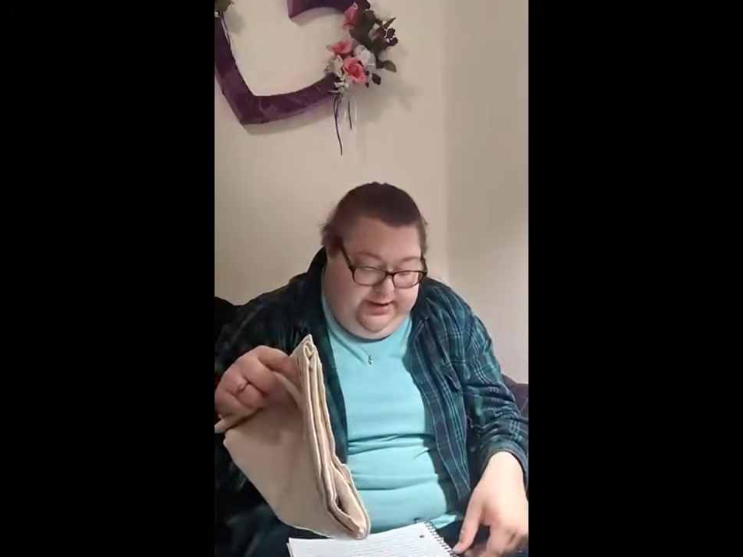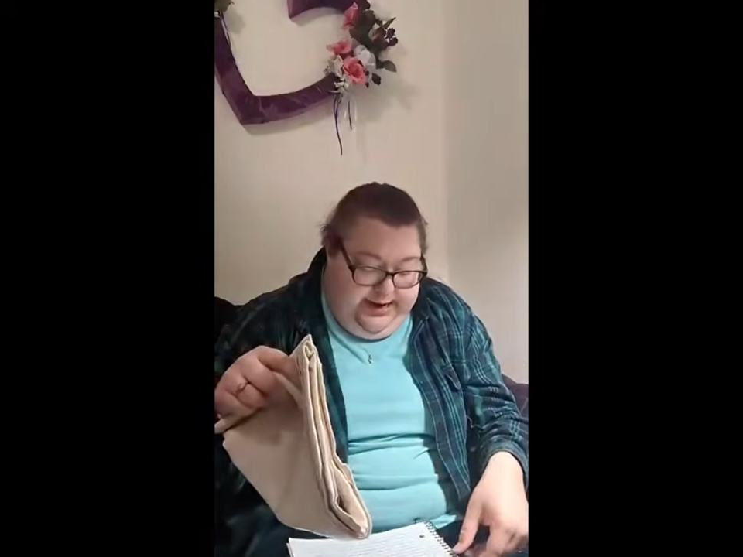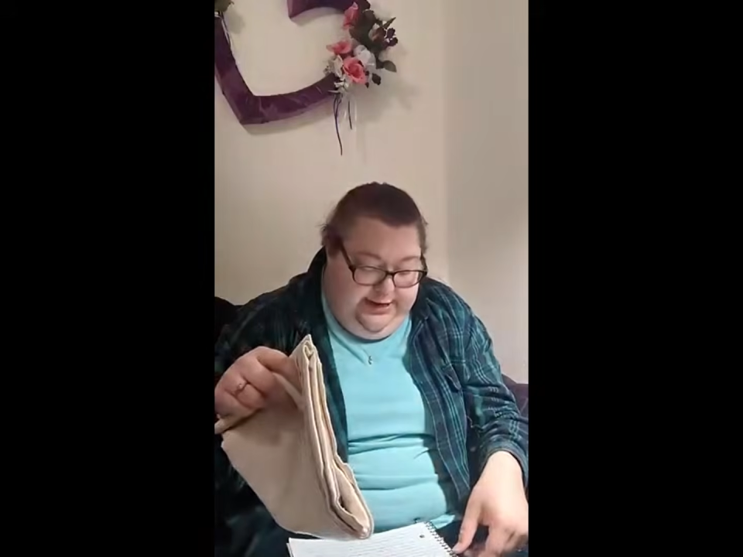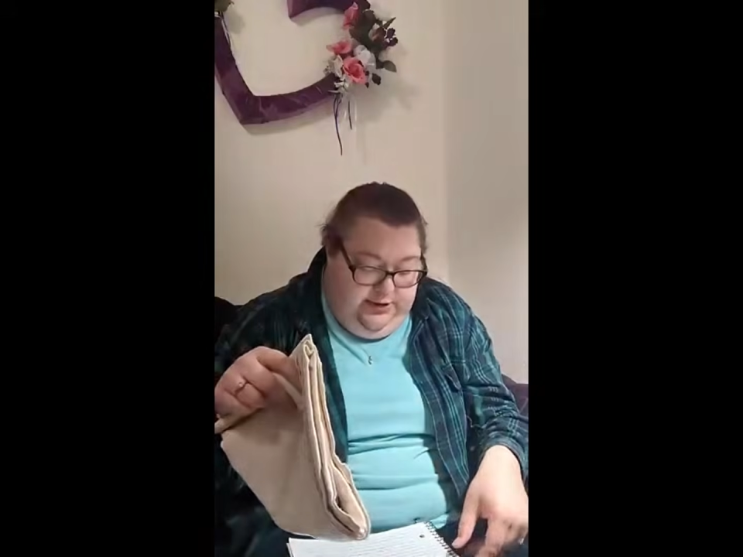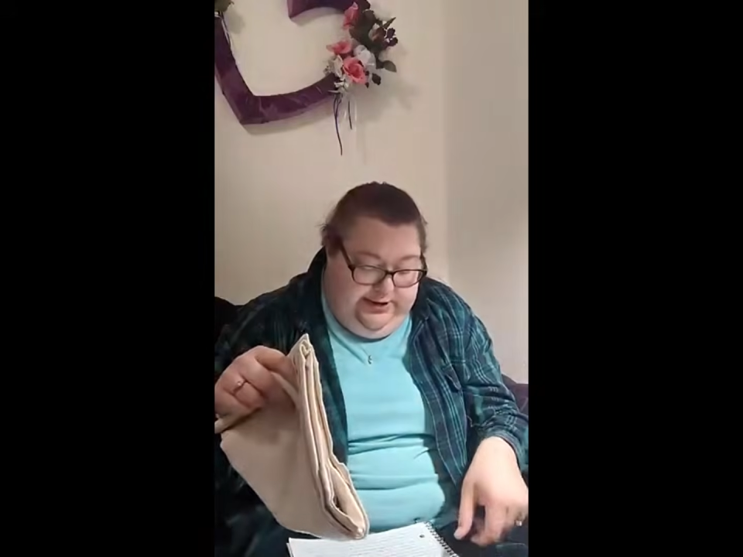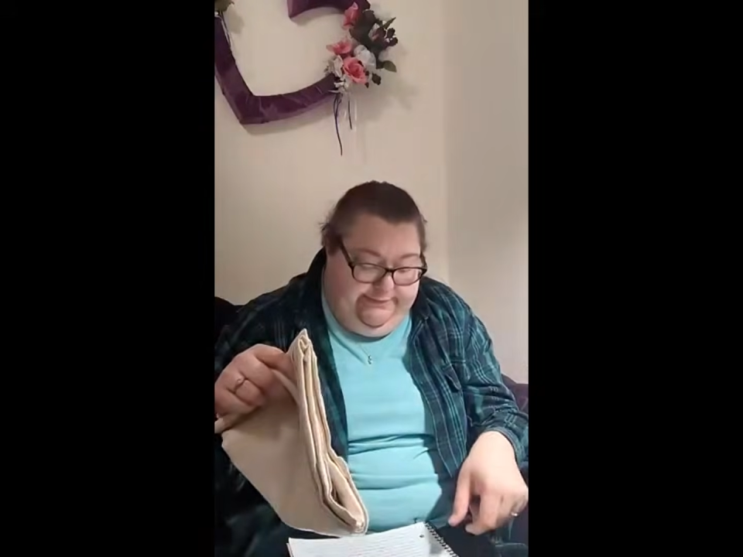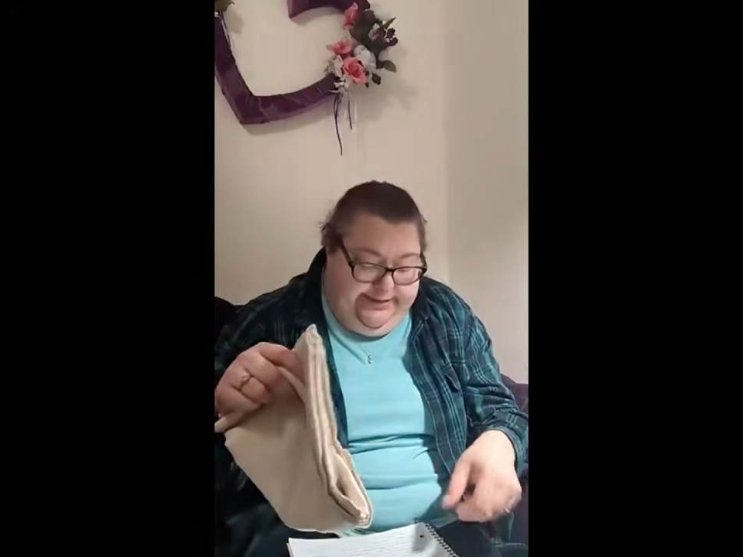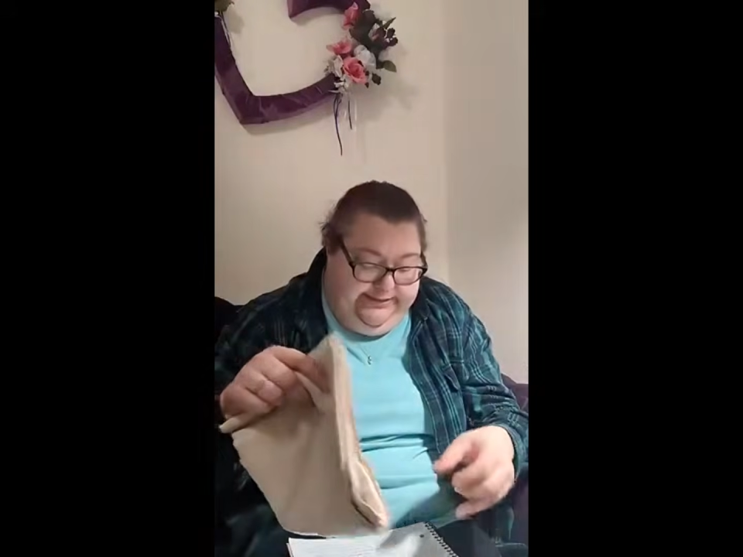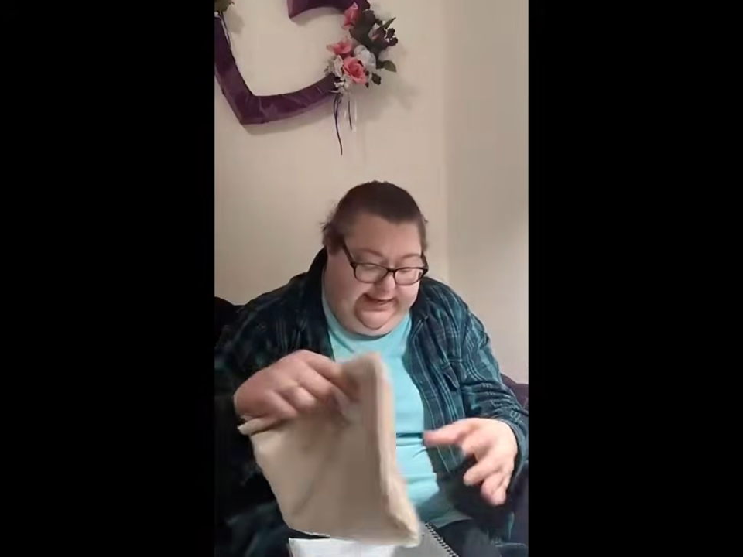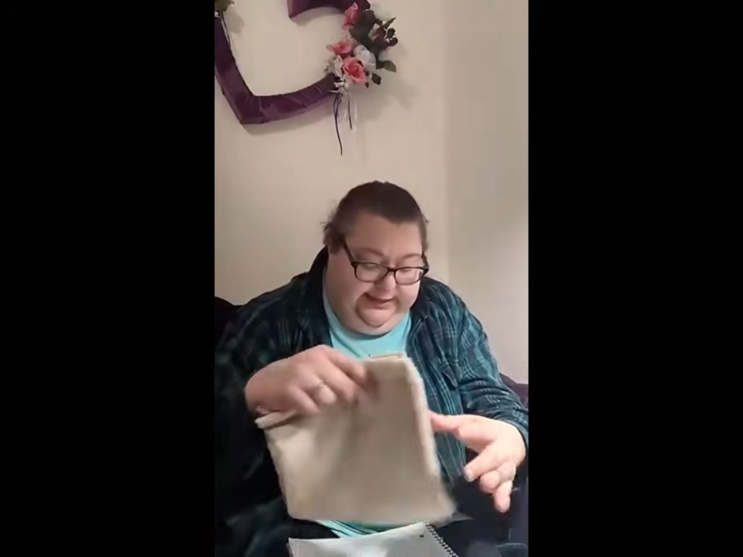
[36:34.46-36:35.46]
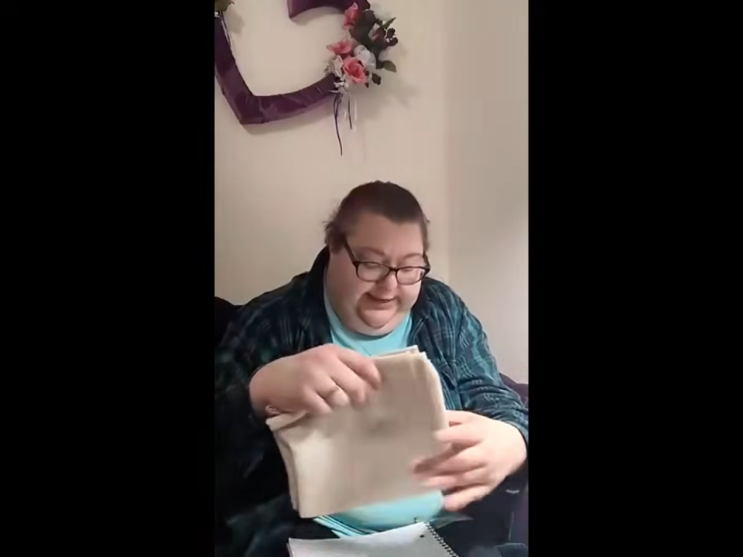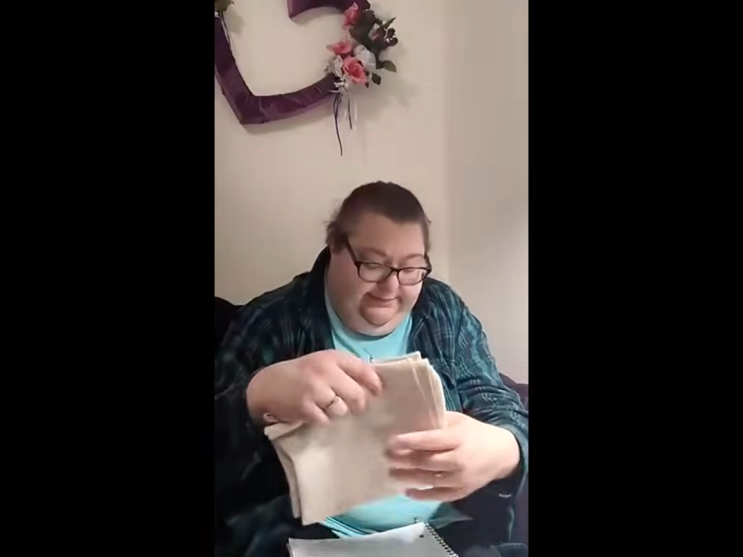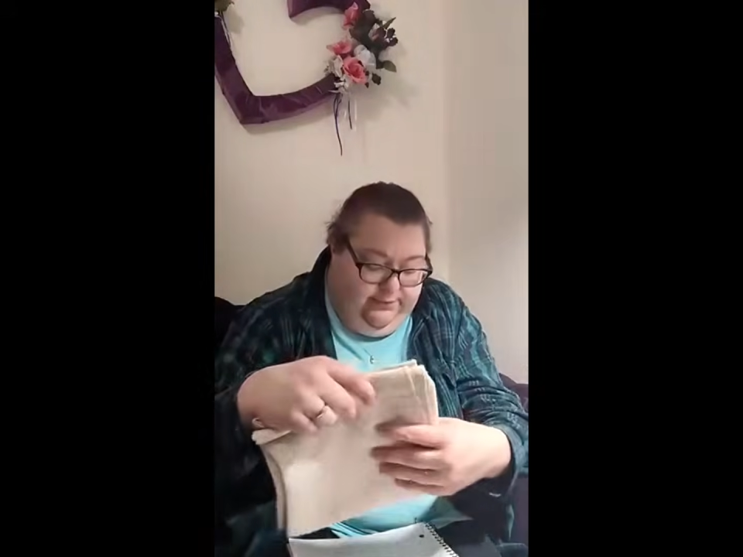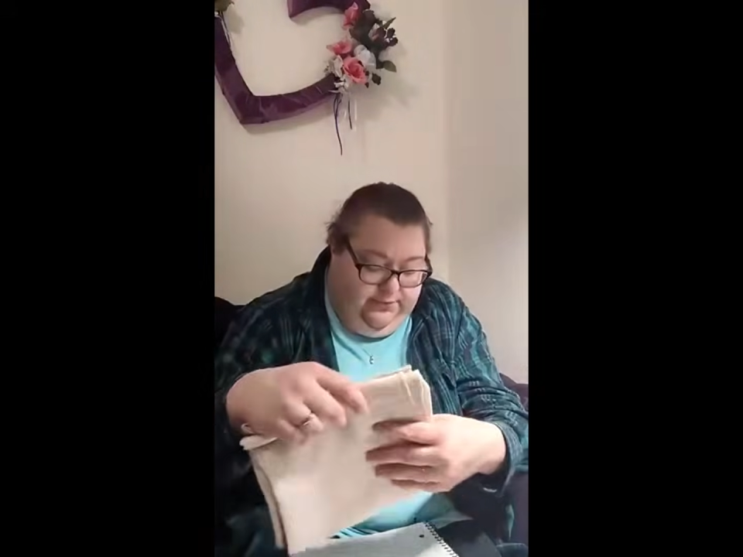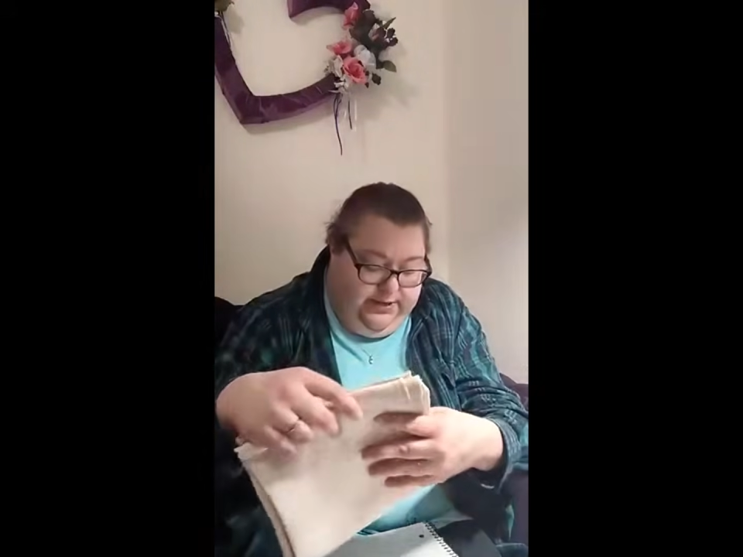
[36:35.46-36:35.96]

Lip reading: I don't have an exact date for,